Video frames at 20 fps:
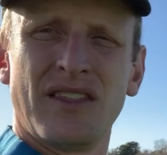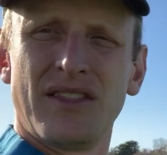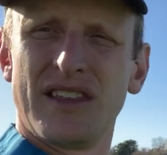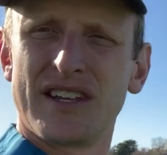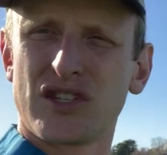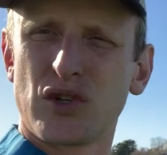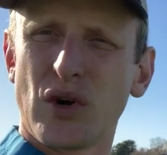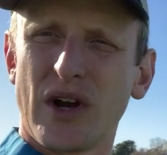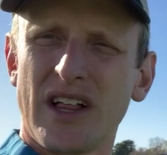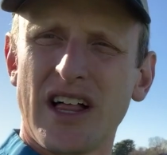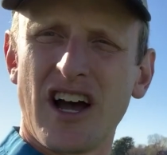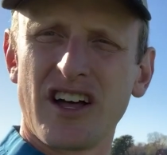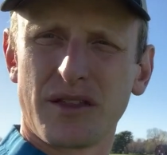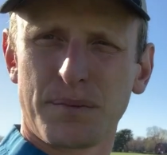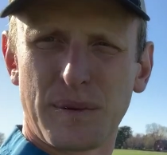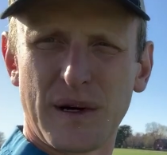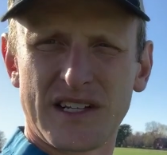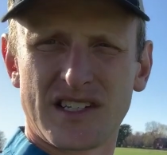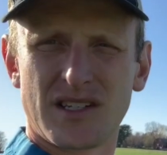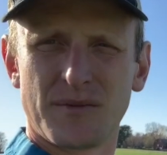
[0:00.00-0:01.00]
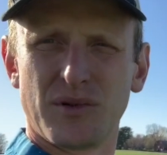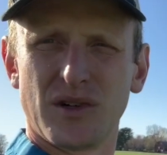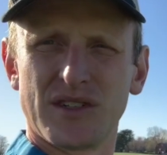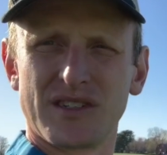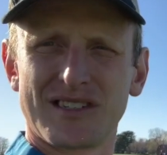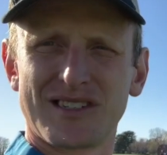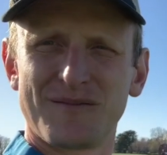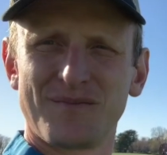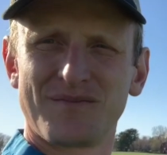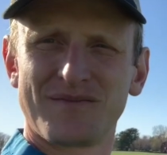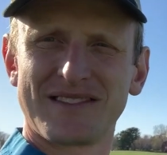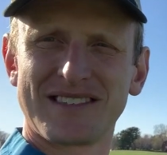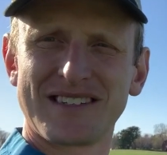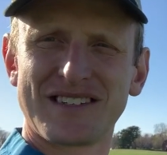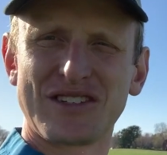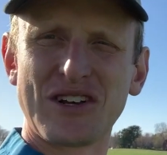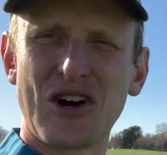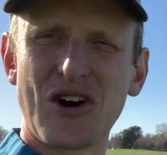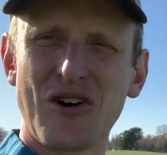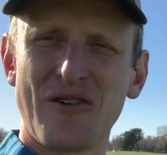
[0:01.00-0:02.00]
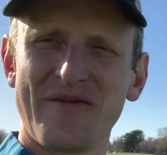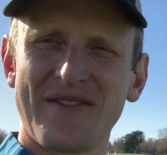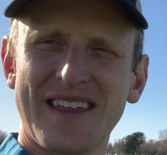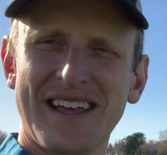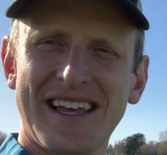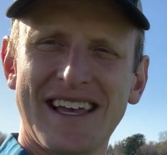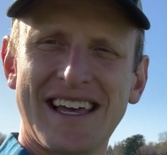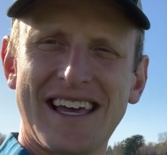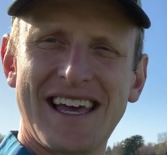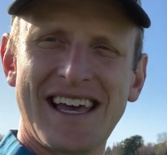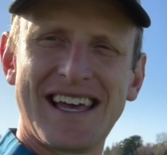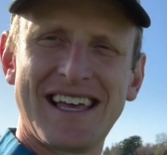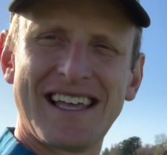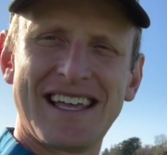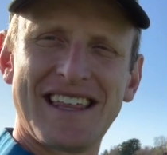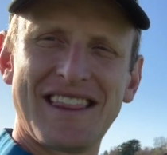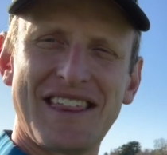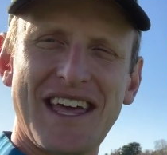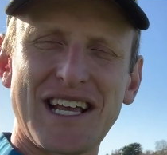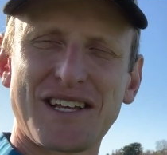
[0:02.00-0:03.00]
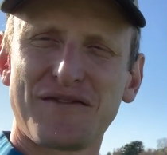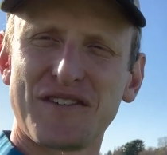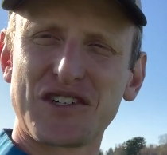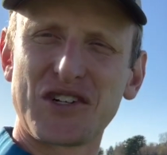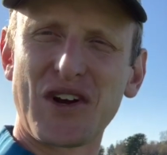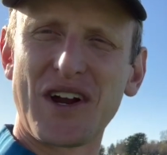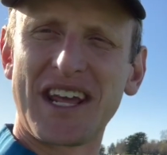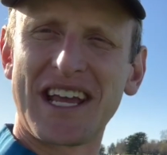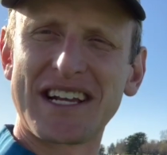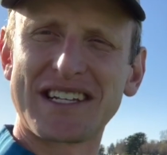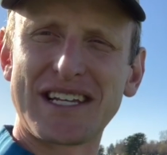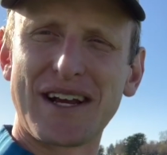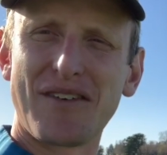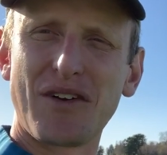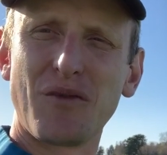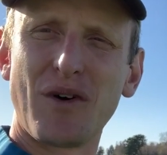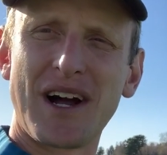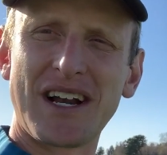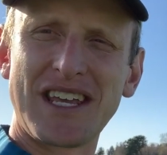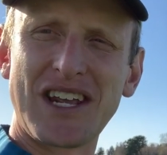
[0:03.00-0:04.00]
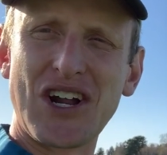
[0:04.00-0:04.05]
the soil health principles. So thanks for joining us, everyone.